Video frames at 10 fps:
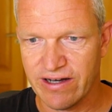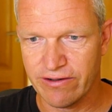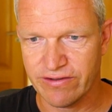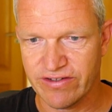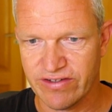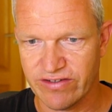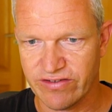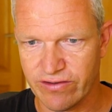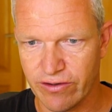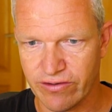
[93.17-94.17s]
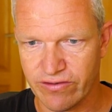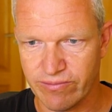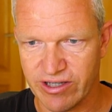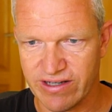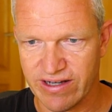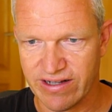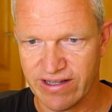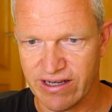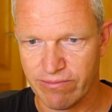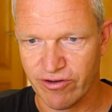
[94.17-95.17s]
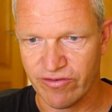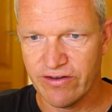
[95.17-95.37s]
how this is going to be enabled.